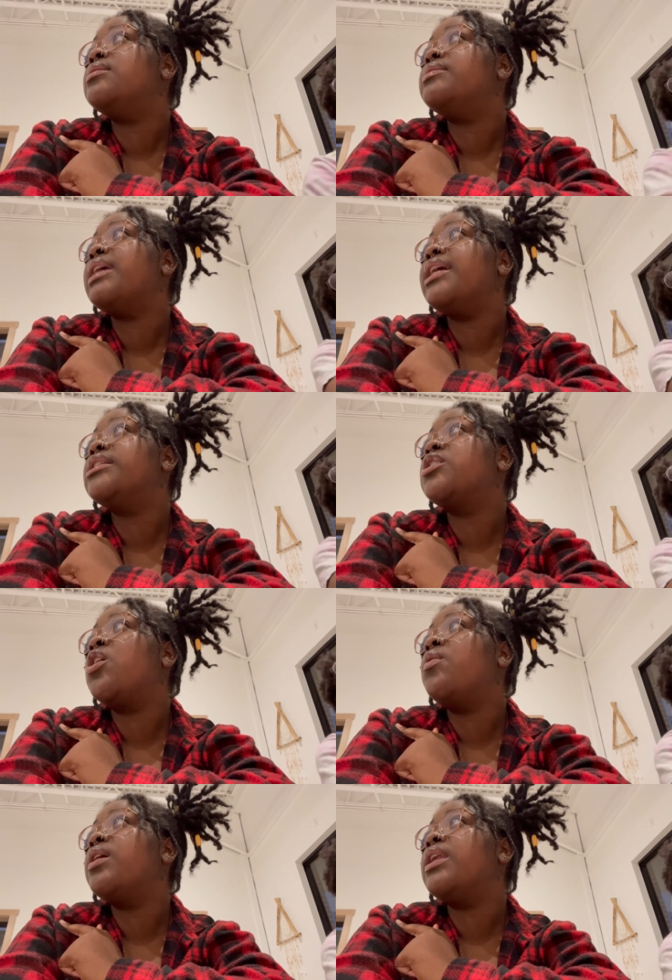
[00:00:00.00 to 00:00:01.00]
diced
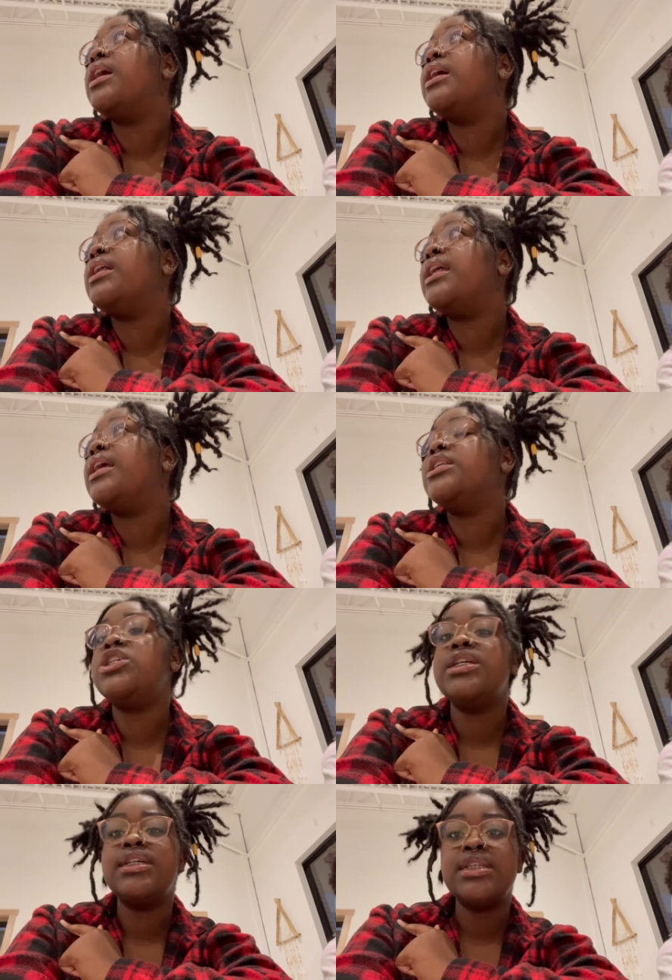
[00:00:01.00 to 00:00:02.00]
coconut, and
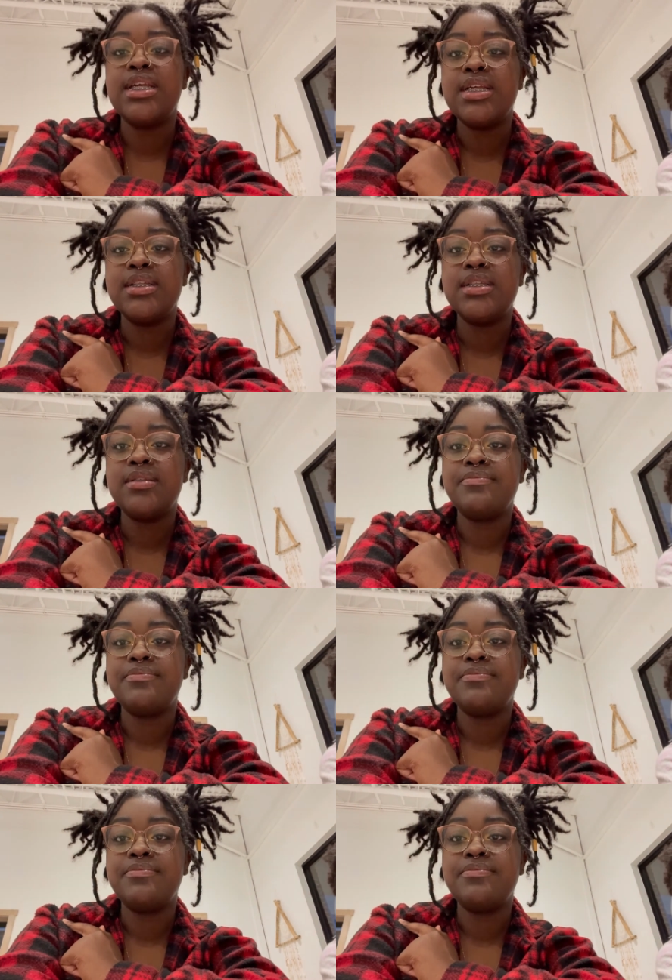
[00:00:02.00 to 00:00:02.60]
chia seeds.